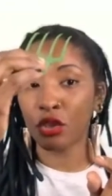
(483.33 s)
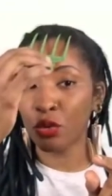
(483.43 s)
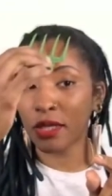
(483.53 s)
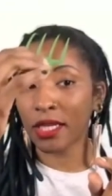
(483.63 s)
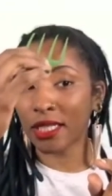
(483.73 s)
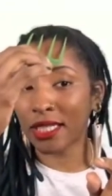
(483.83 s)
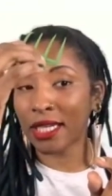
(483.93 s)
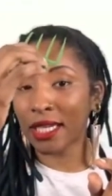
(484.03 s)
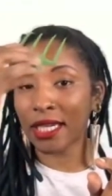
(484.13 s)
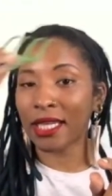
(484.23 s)
You can
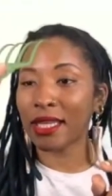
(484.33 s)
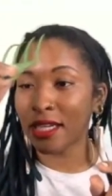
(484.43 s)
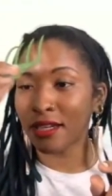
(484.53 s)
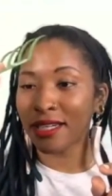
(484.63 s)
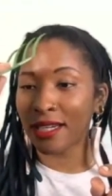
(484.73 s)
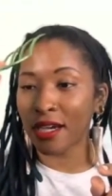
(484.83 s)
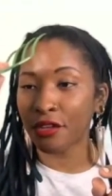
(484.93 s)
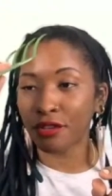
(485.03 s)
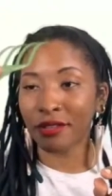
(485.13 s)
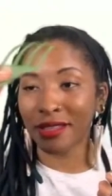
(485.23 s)
get in there, get
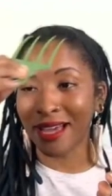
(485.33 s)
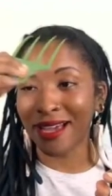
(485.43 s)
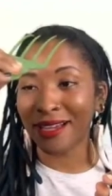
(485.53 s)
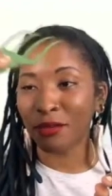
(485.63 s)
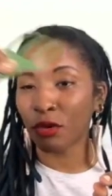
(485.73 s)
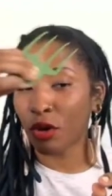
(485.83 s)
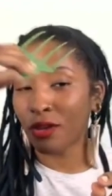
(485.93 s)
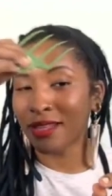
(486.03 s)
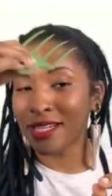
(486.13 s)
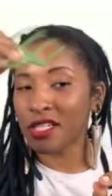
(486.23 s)
under the lock where
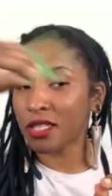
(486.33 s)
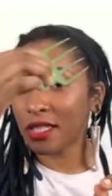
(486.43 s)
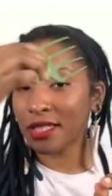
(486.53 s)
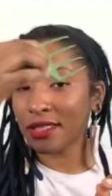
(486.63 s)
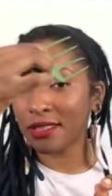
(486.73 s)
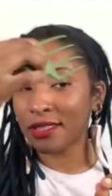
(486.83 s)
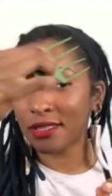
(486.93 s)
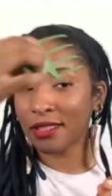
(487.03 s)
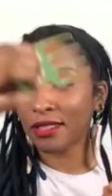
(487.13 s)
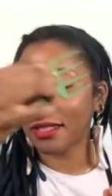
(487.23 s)
all the itching
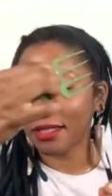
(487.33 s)
is.